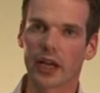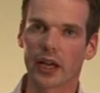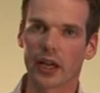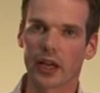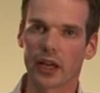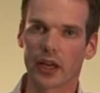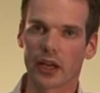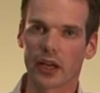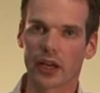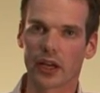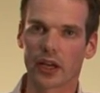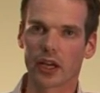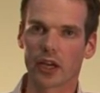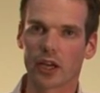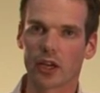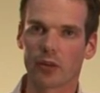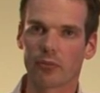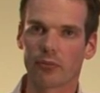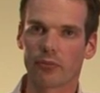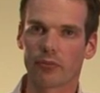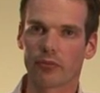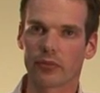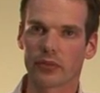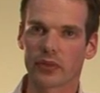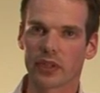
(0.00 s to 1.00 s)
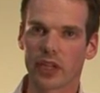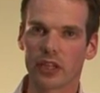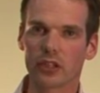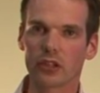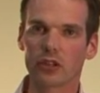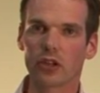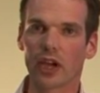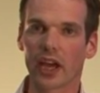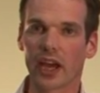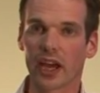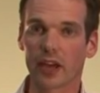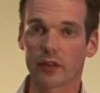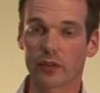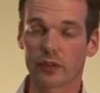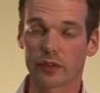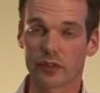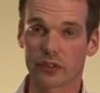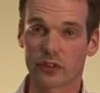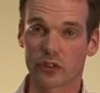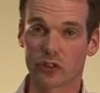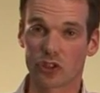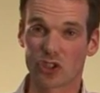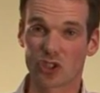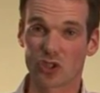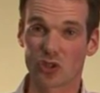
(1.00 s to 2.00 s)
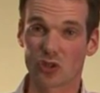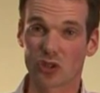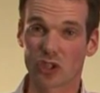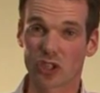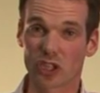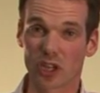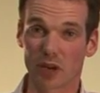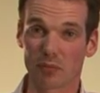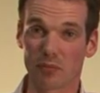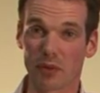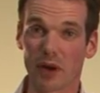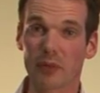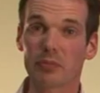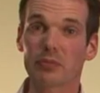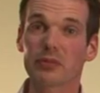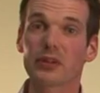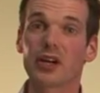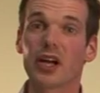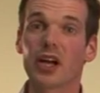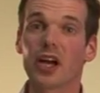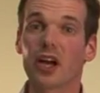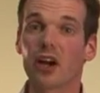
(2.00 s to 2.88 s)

have to come up